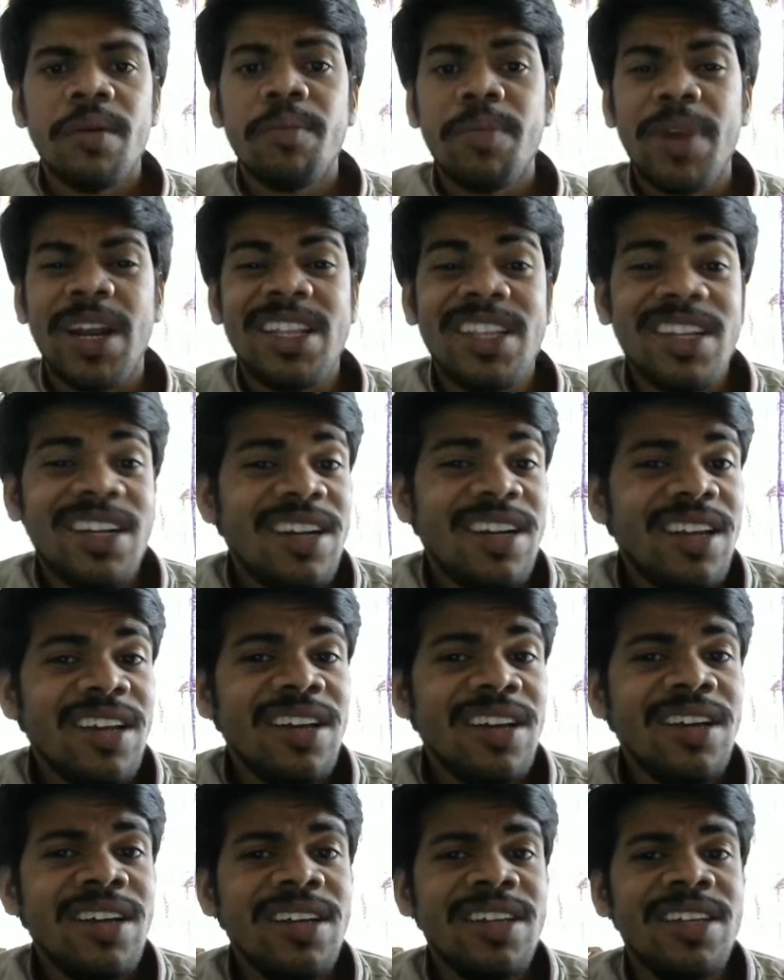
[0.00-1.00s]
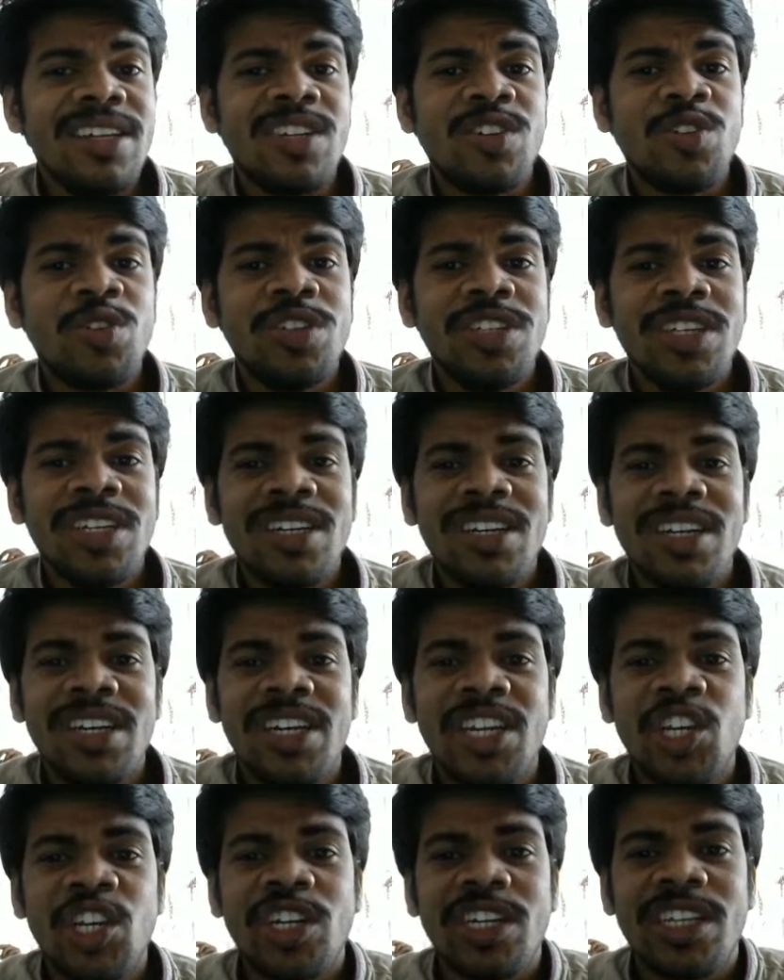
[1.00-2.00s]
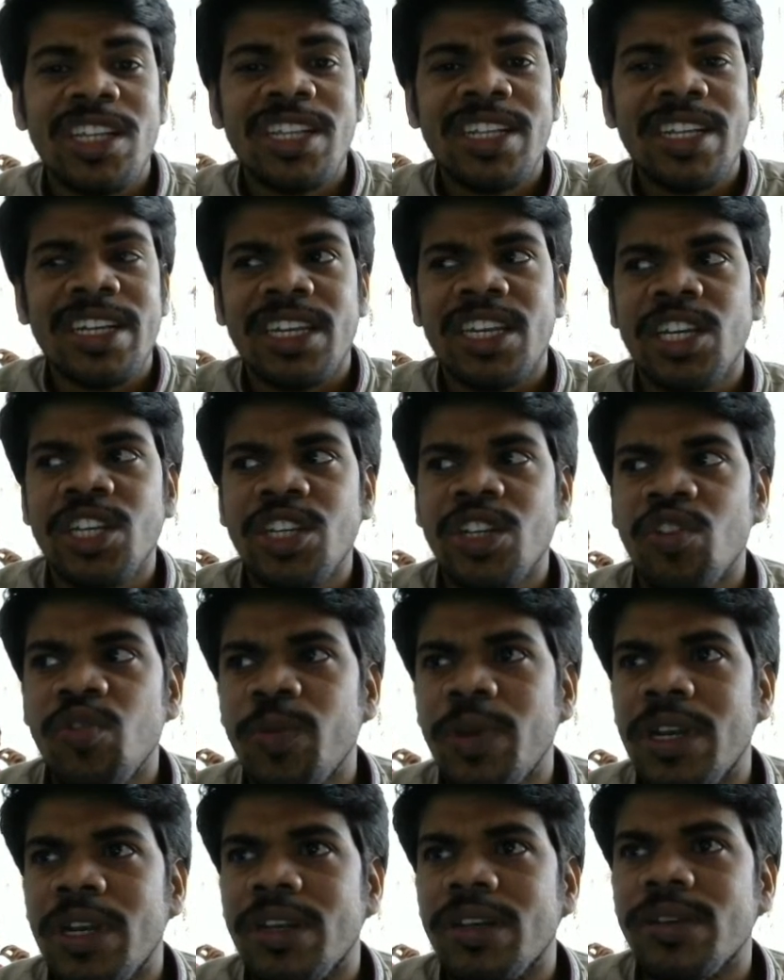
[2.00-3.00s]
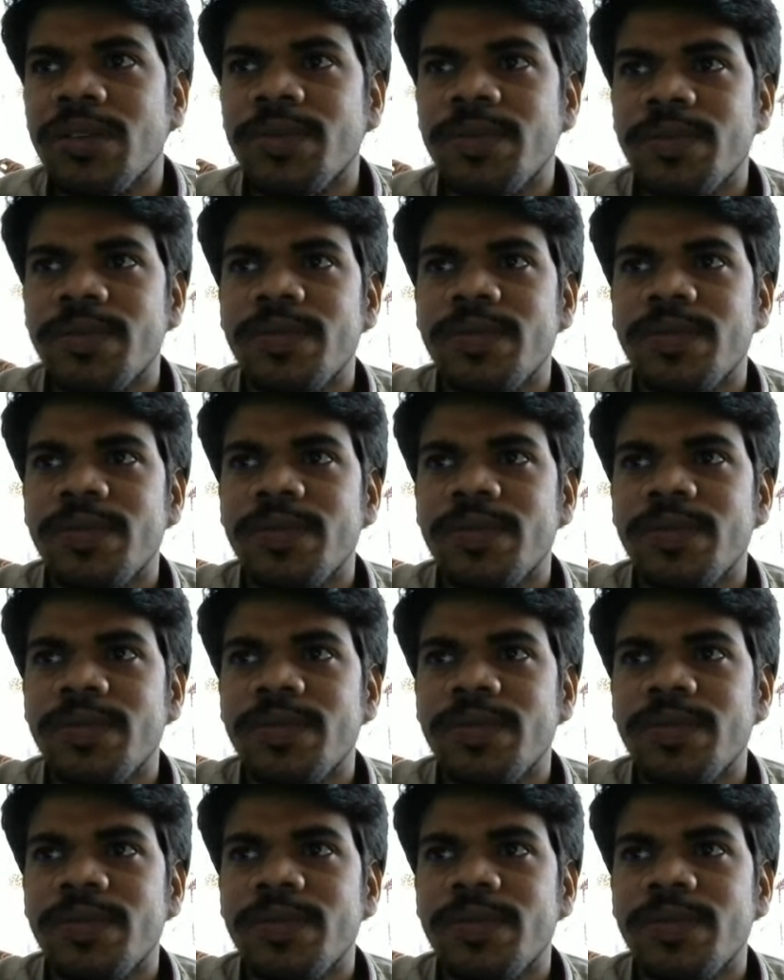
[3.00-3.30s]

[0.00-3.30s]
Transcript: Placenta estrogen initiates the secretion of milk.